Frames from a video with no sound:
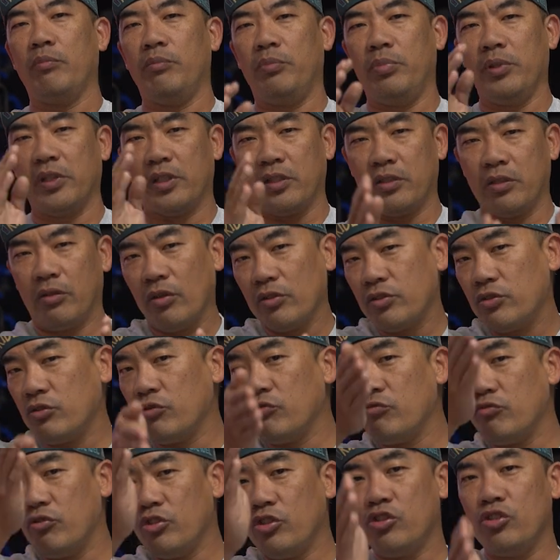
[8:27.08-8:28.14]
because
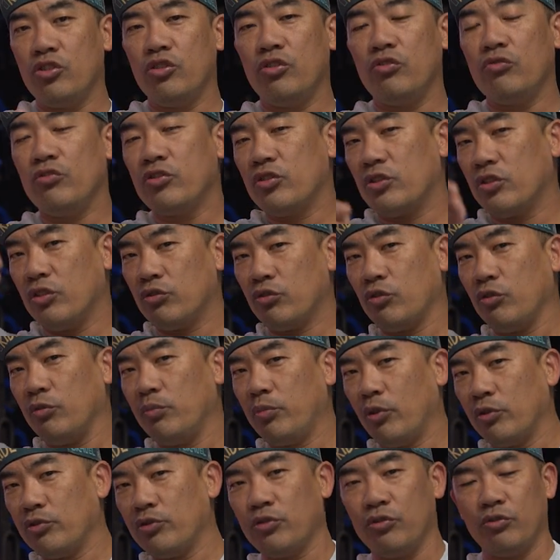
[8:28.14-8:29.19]
you reduce the
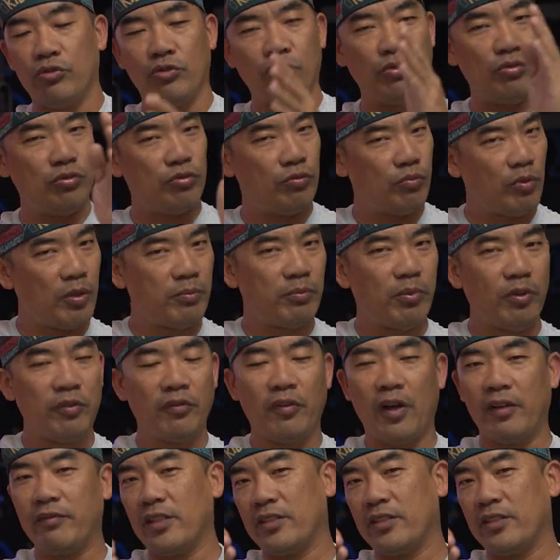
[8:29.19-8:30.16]
2.2 to 1.5,